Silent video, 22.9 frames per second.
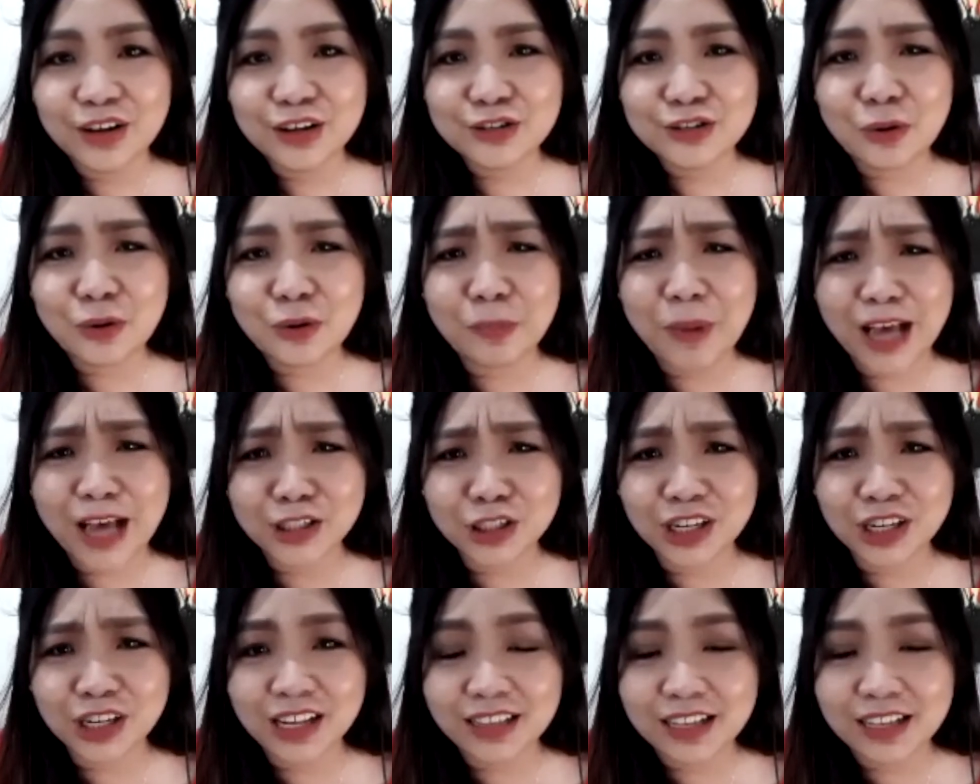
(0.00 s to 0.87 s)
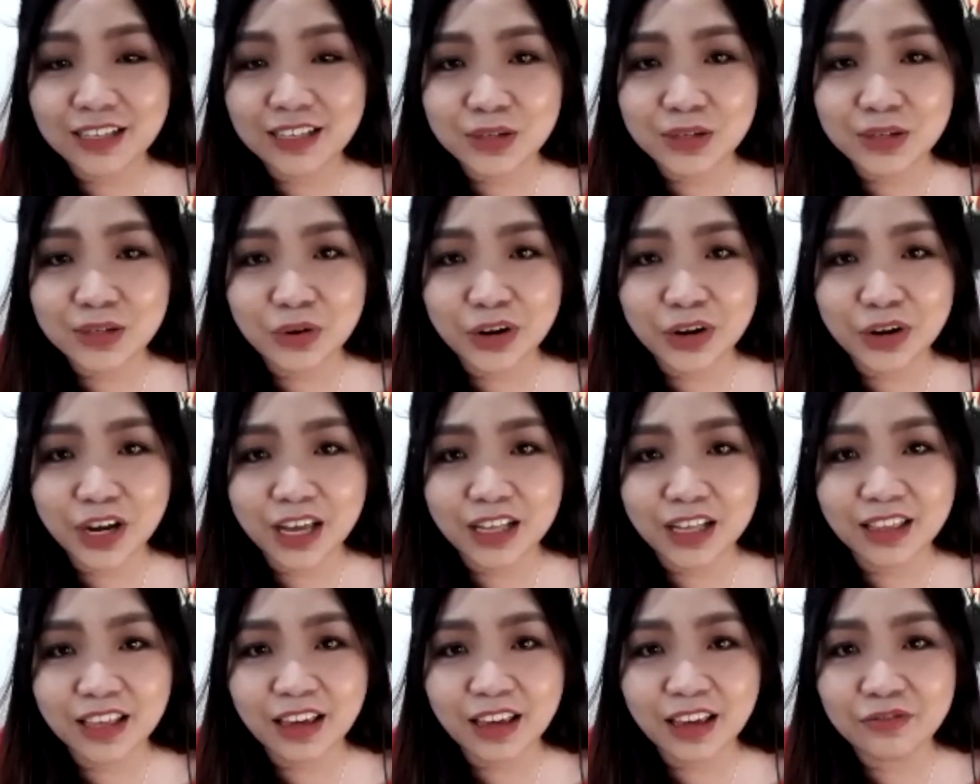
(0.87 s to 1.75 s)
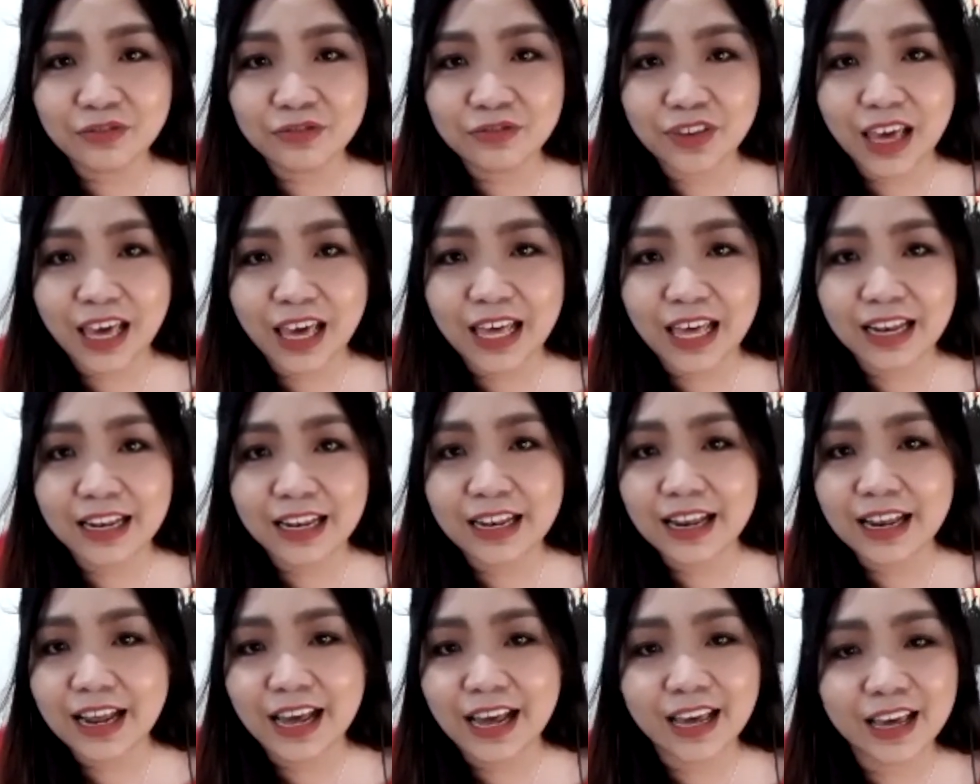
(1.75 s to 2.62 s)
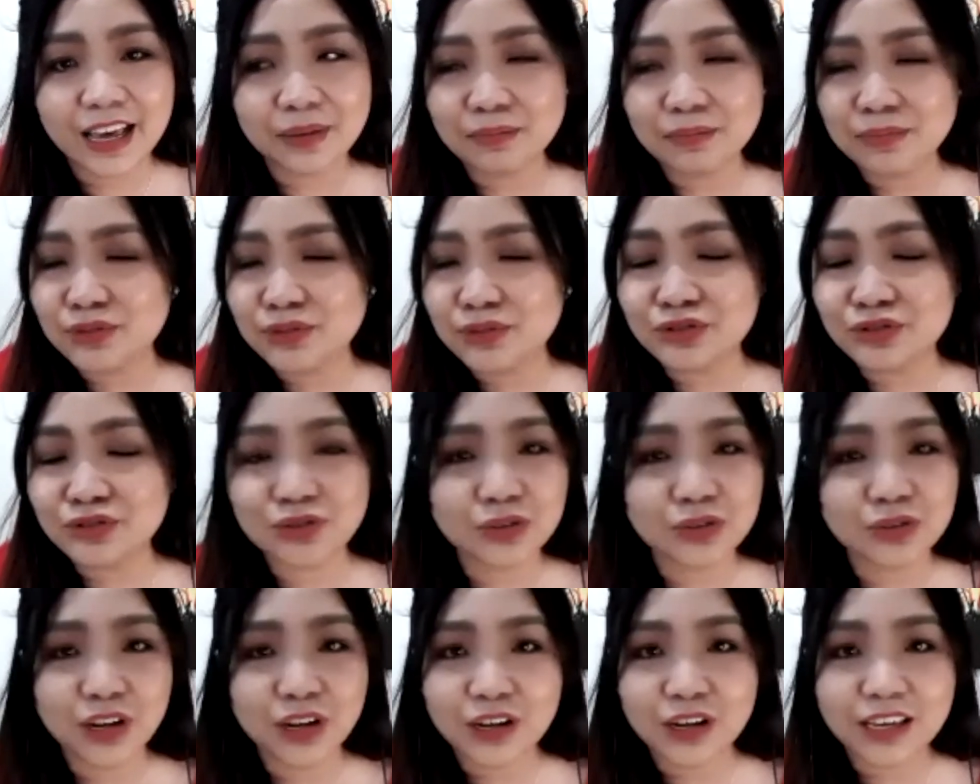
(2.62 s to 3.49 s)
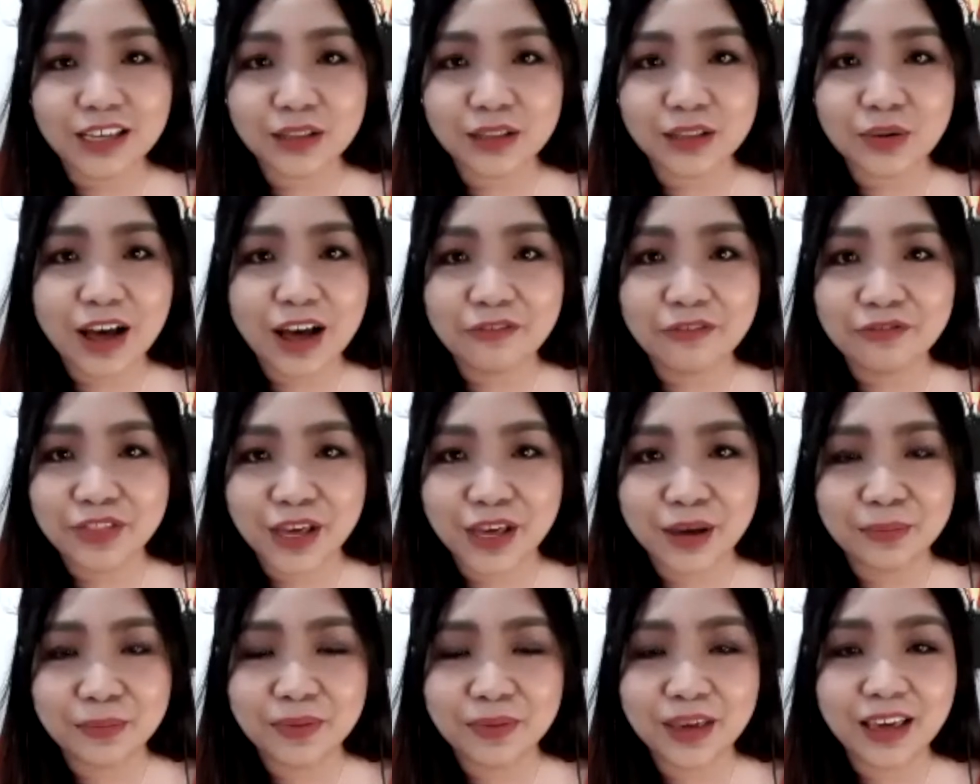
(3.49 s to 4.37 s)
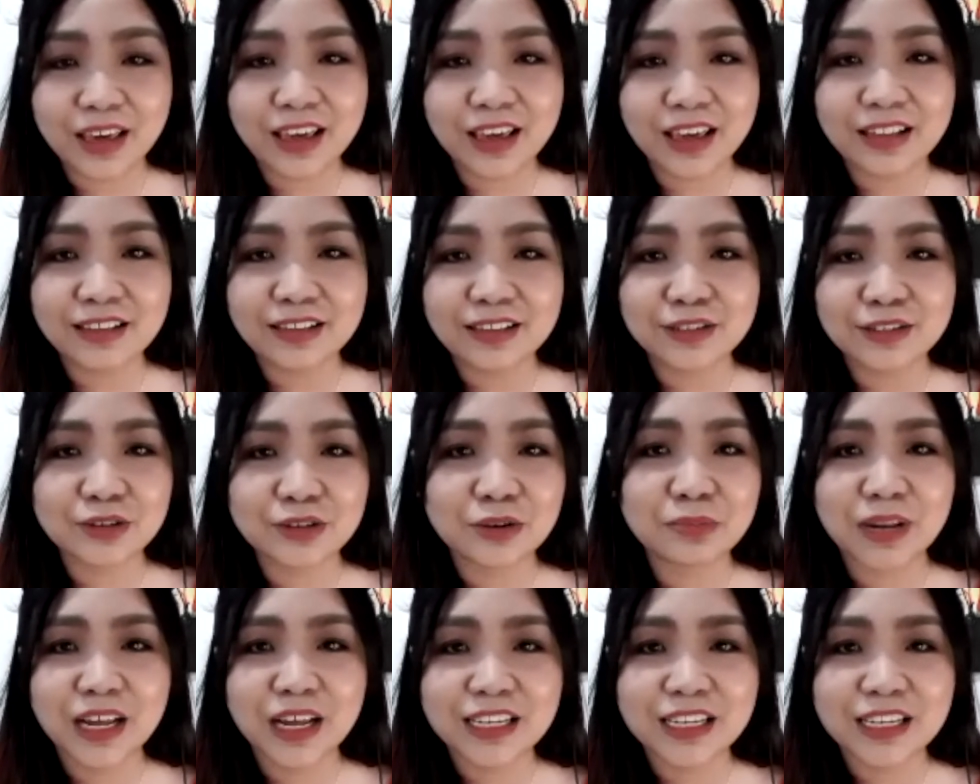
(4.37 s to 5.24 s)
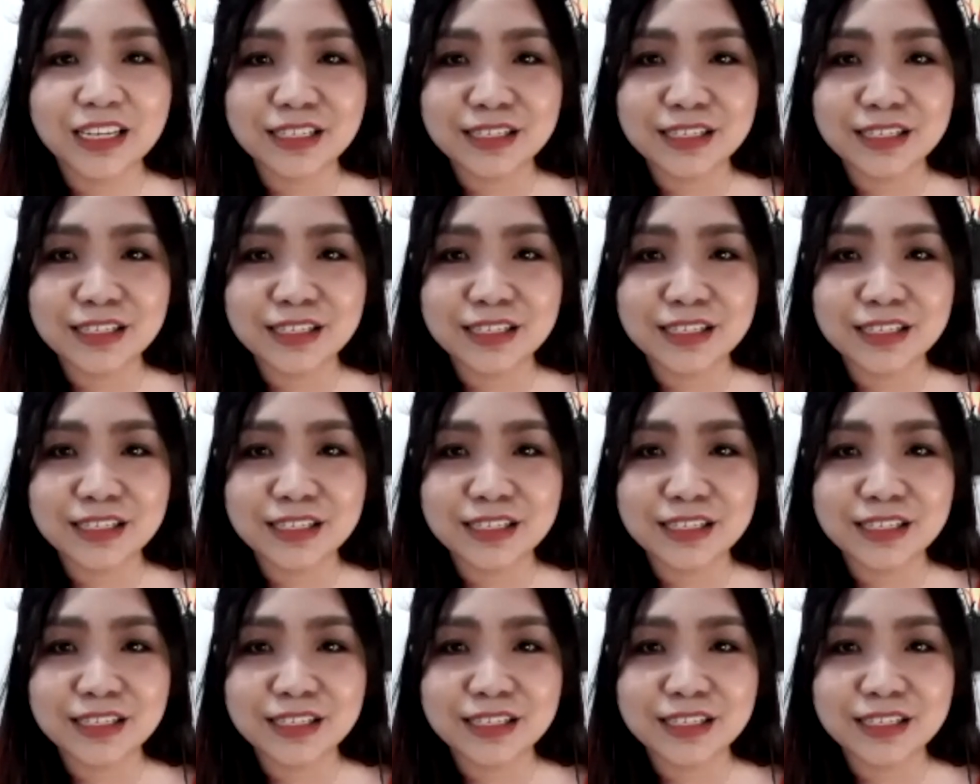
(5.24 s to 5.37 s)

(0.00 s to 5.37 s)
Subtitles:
passionate and so creative, and I am so lucky to have them and so blessed.